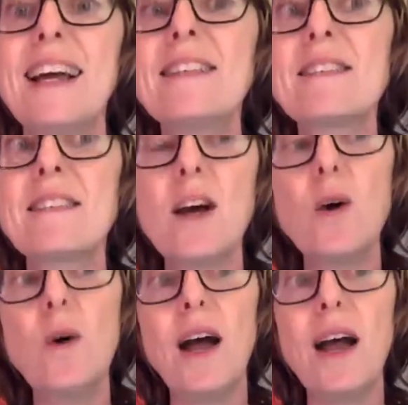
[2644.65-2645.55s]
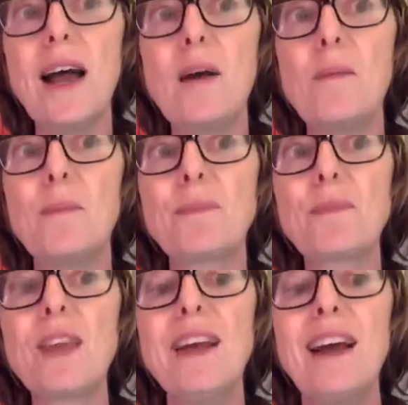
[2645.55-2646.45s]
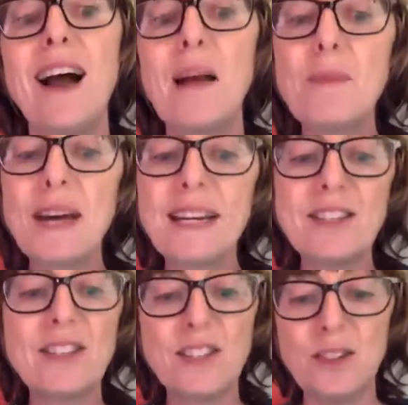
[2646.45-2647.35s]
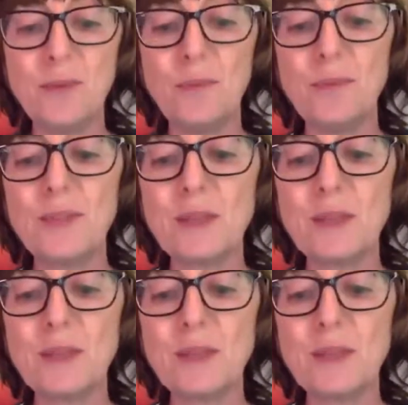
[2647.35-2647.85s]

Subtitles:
And so I managed to